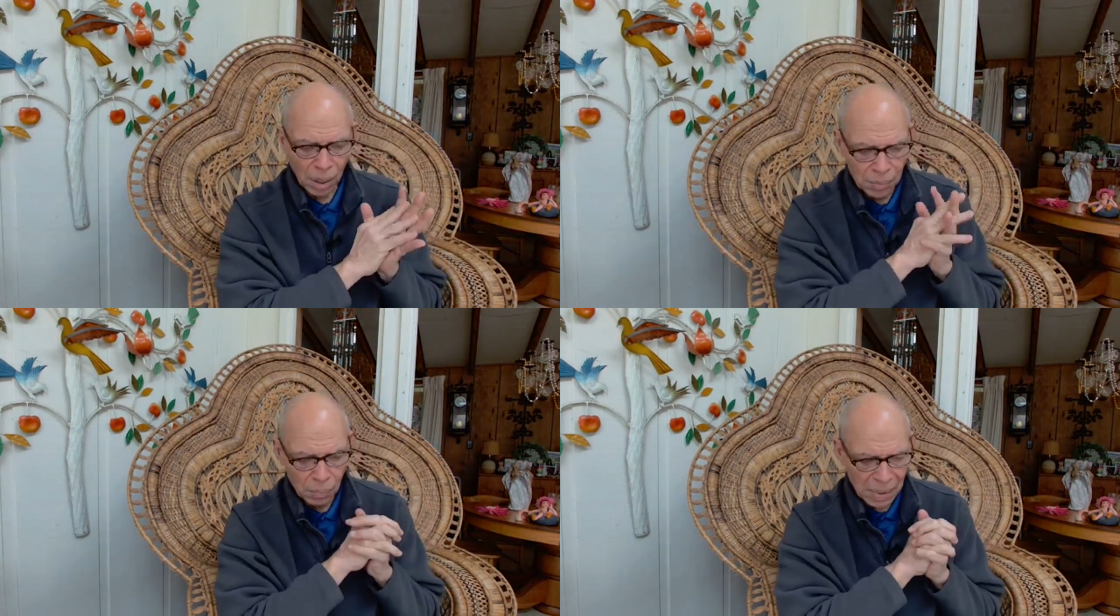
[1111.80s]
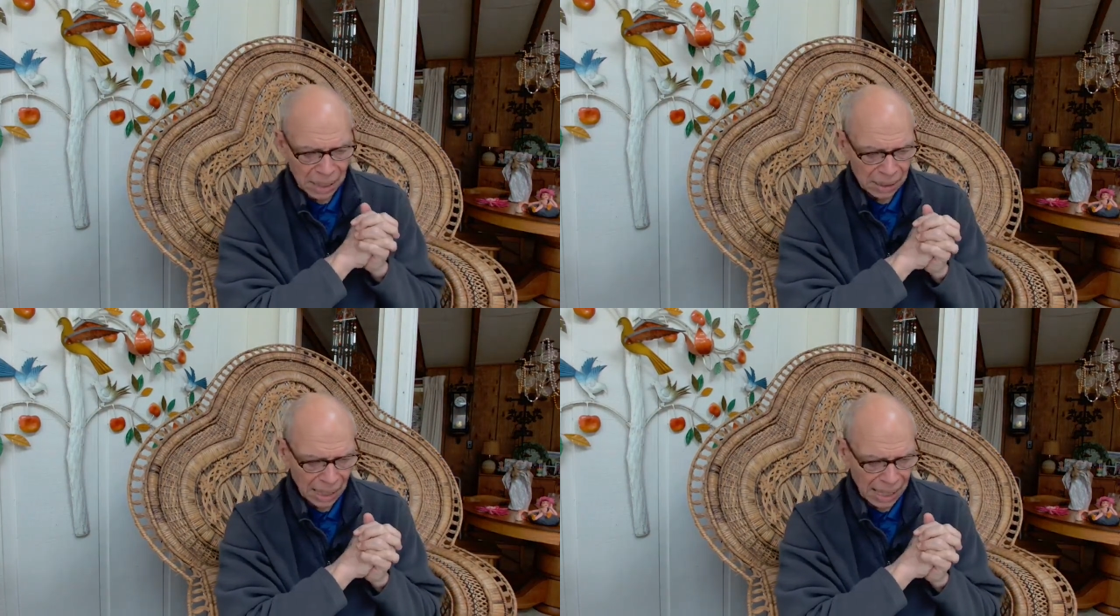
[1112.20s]
one
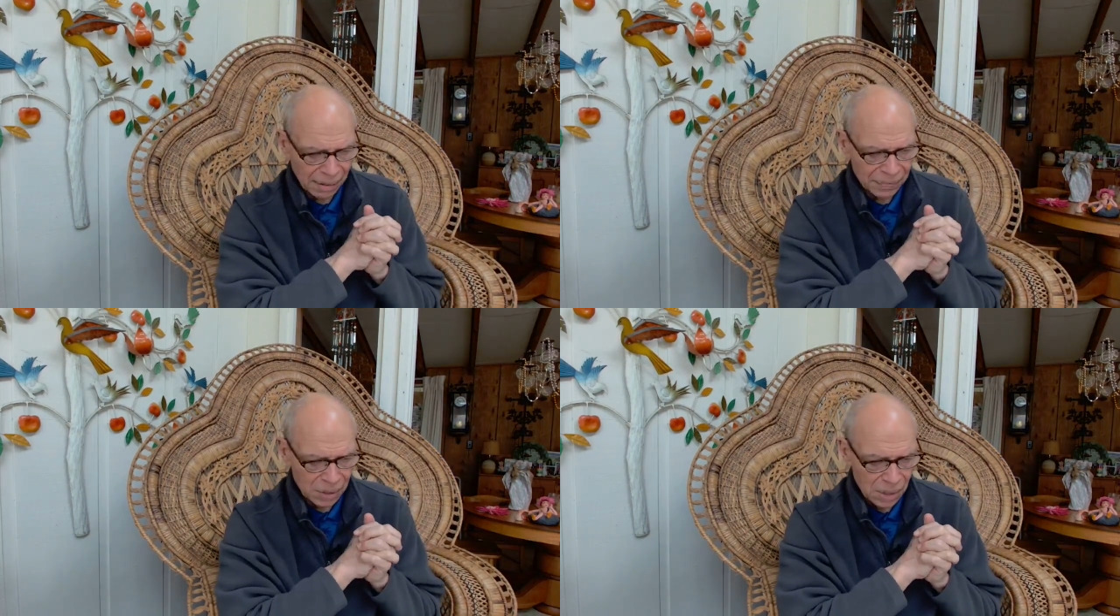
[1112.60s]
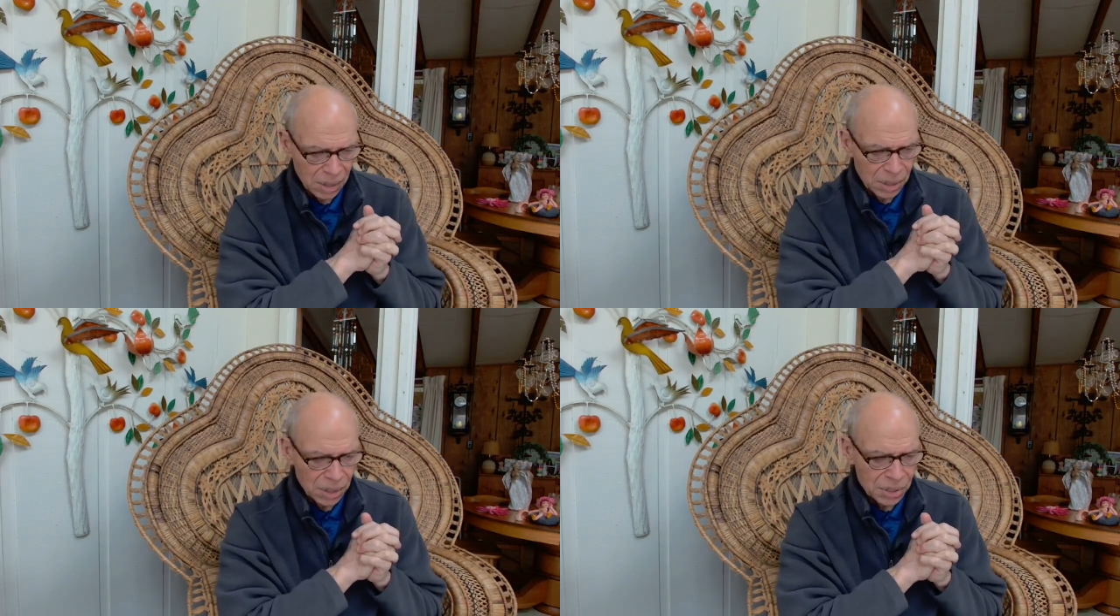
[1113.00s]
minute left.
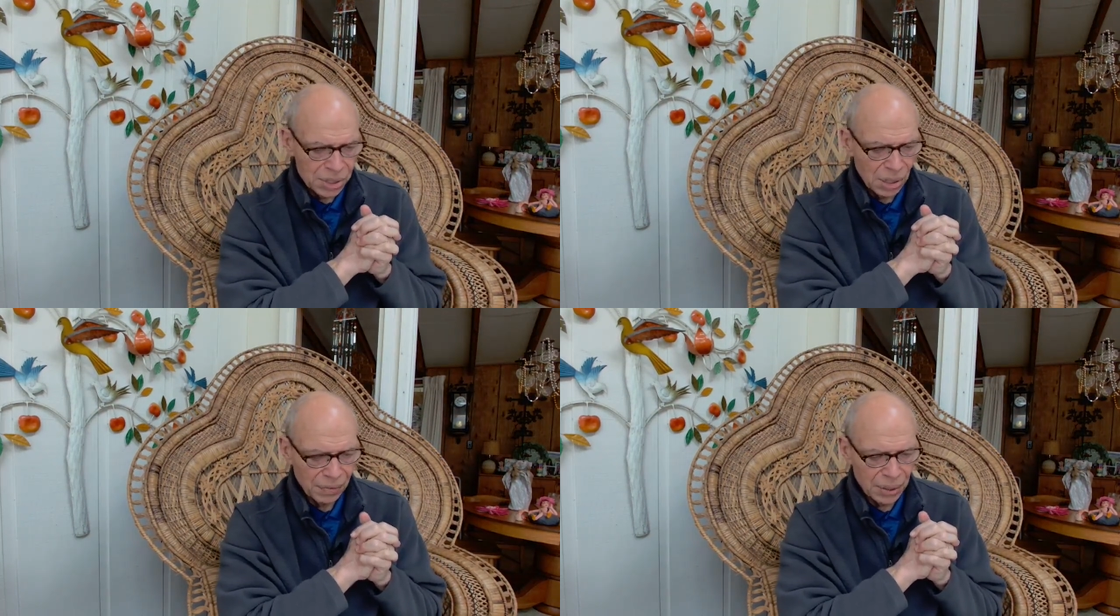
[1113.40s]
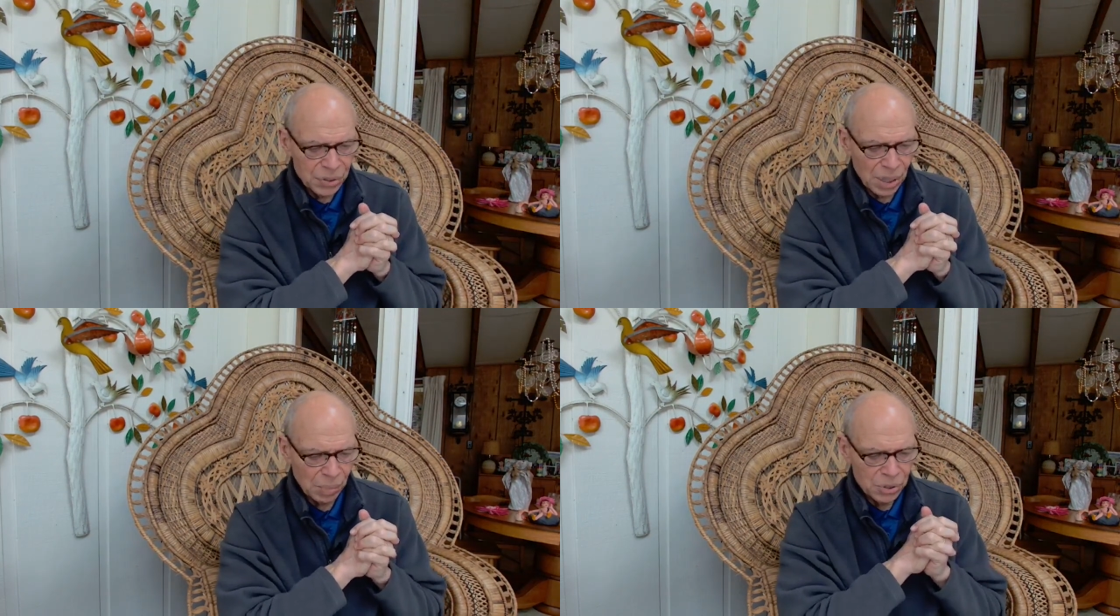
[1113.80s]

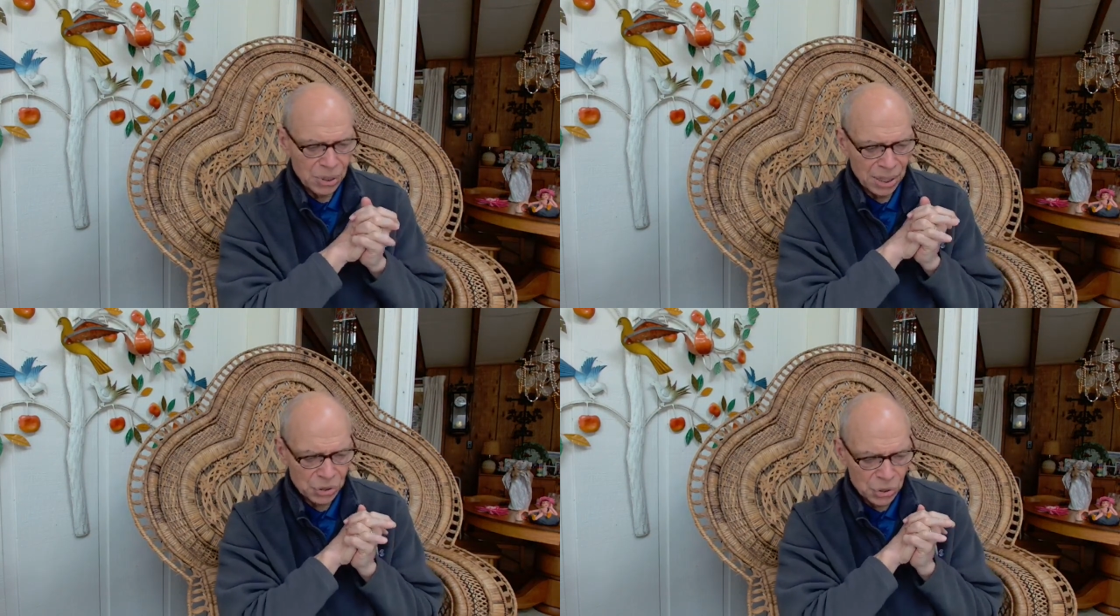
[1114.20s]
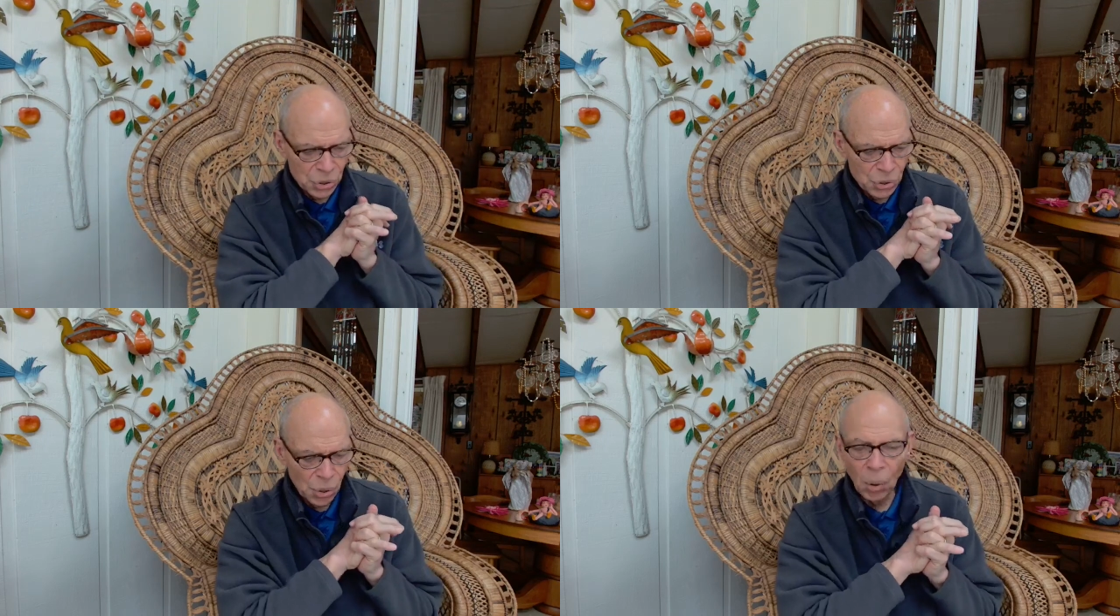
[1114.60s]
Sylvia Summers says
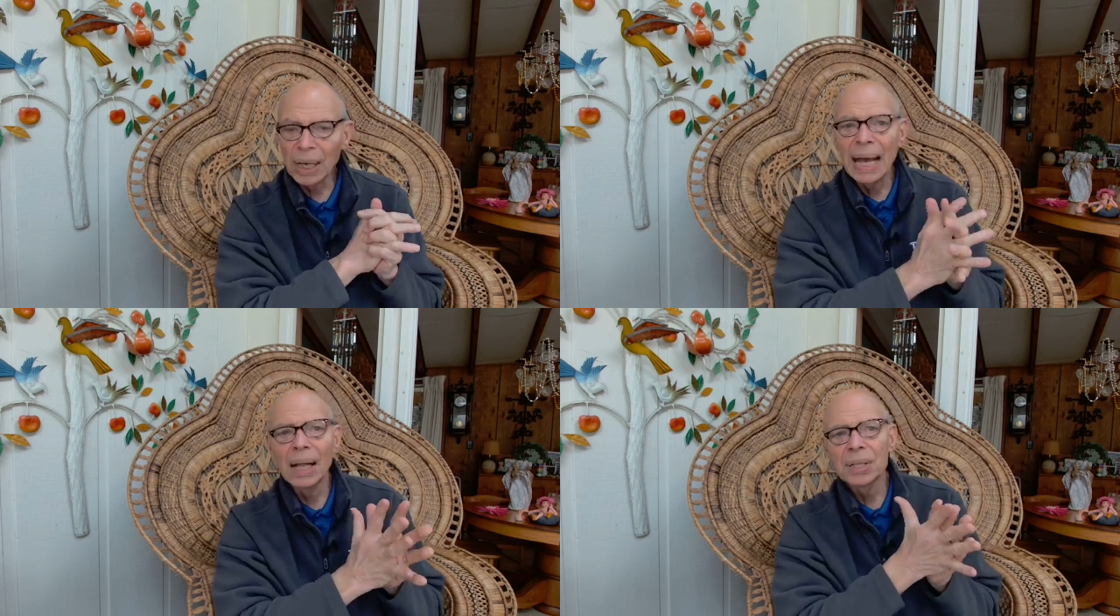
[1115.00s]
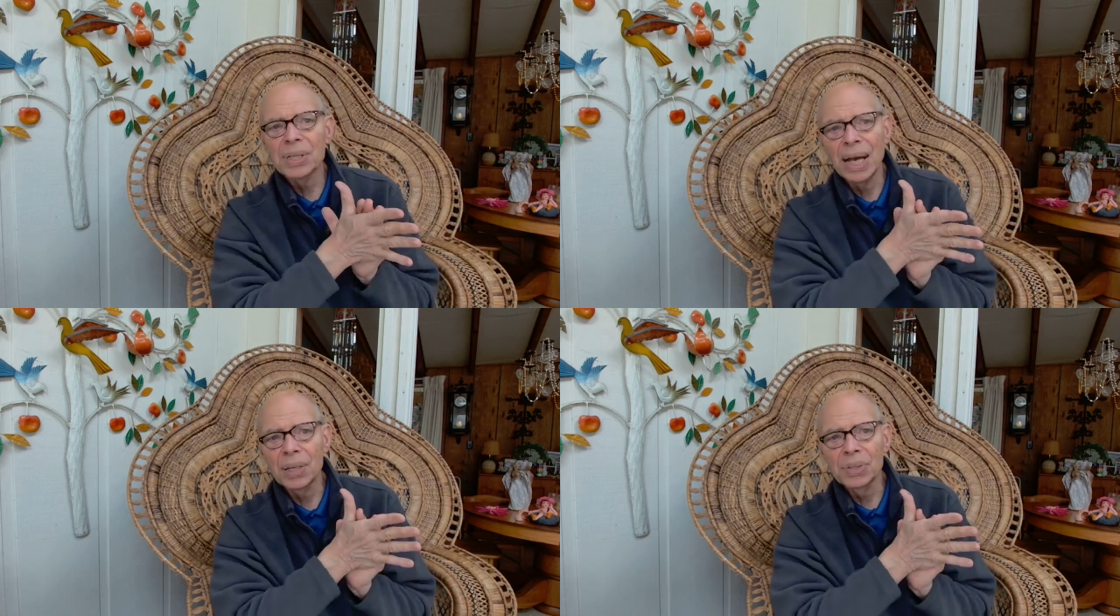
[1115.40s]
New York.
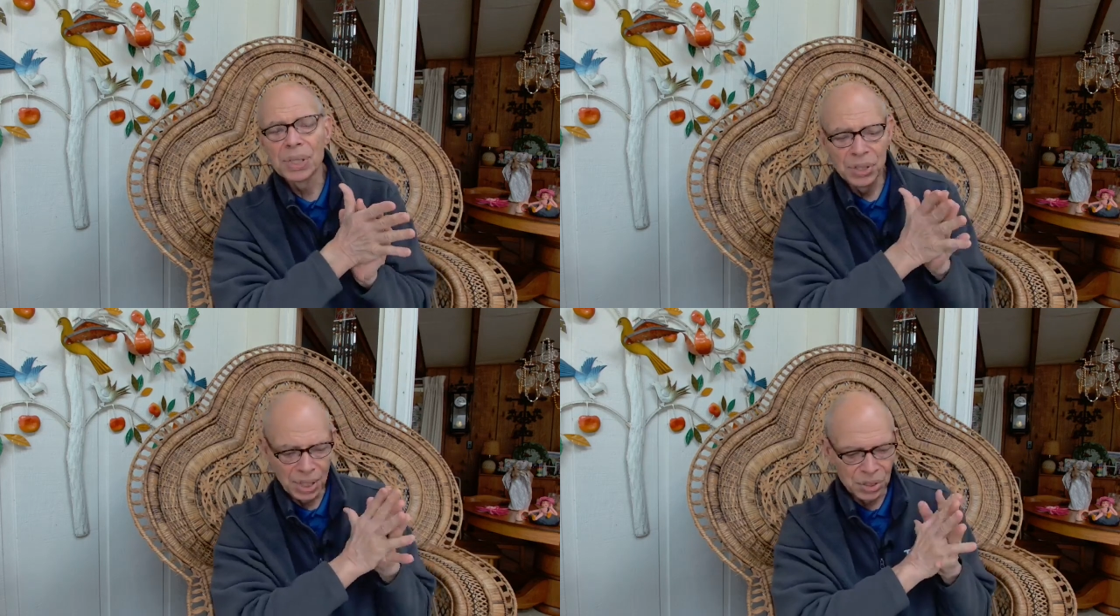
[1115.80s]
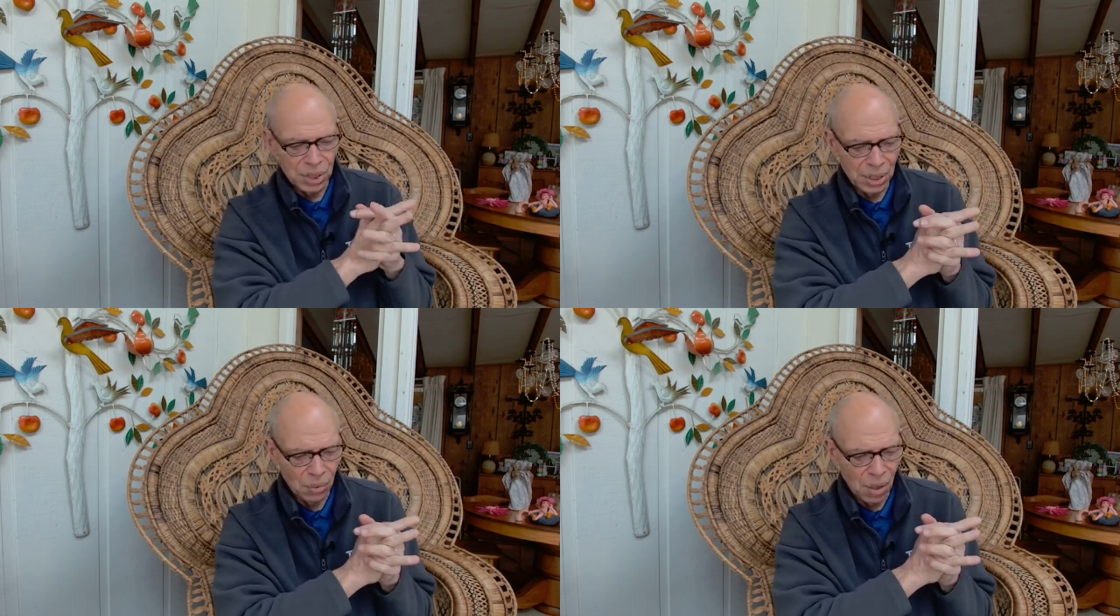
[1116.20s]
Alice Housley
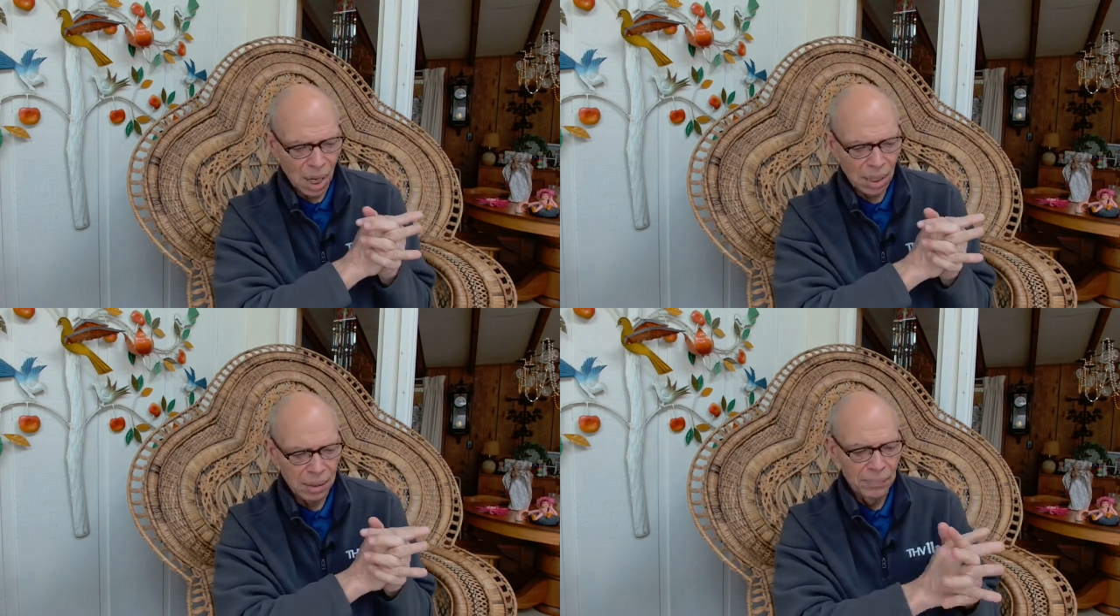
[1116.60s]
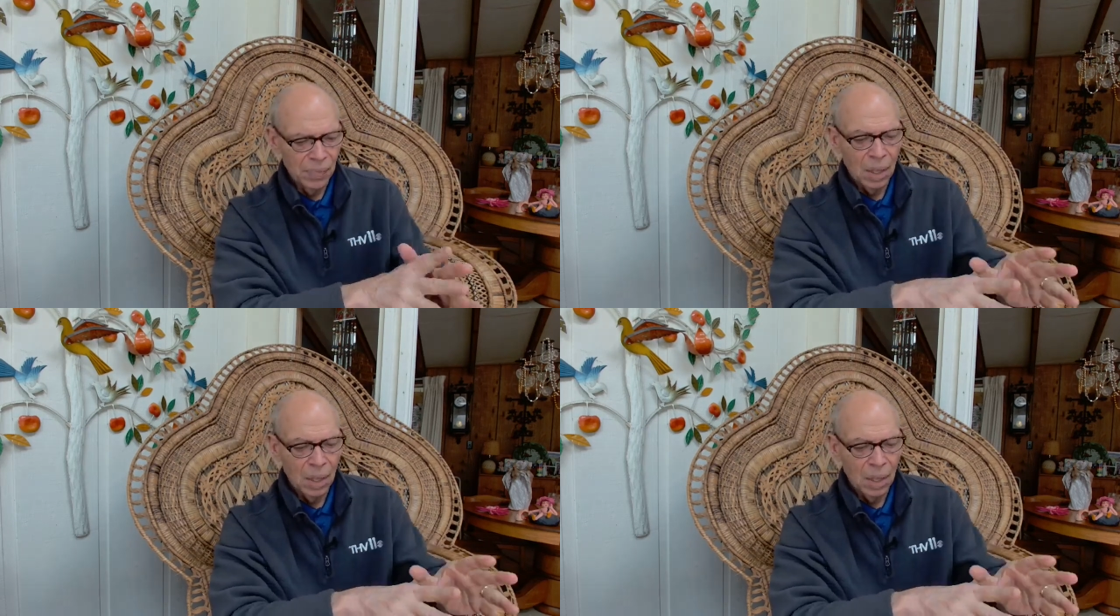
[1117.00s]
says Little Rock.